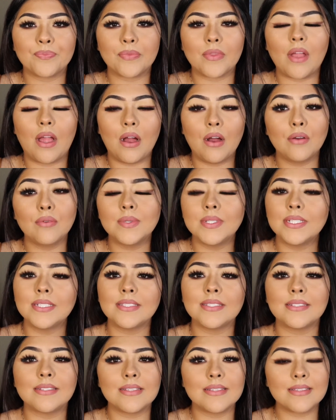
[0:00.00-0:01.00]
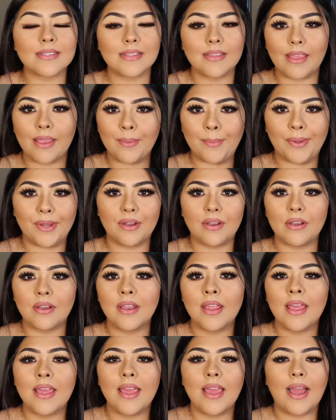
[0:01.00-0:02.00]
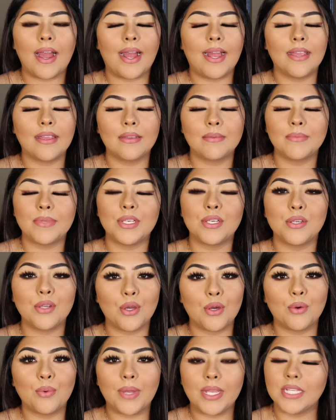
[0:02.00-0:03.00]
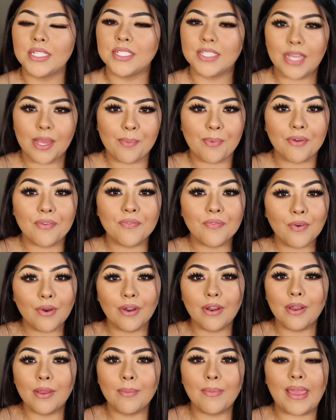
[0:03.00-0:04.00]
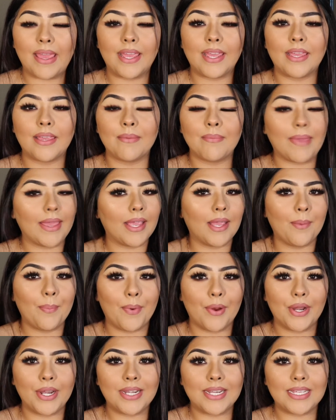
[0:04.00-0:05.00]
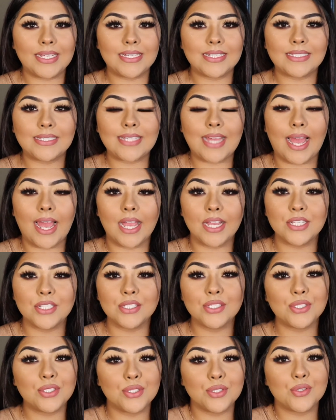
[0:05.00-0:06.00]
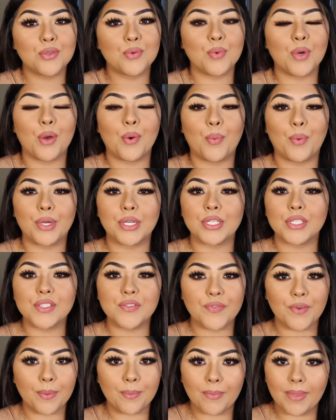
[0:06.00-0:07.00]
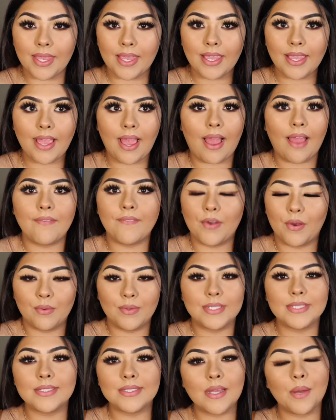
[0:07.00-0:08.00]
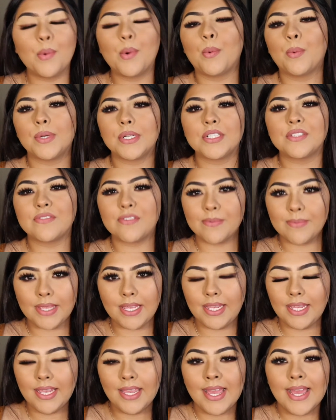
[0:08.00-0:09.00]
Always a disclaimer, I am in no way, shape, or form a makeup artist. I just do what works for me. I've always done what works for me.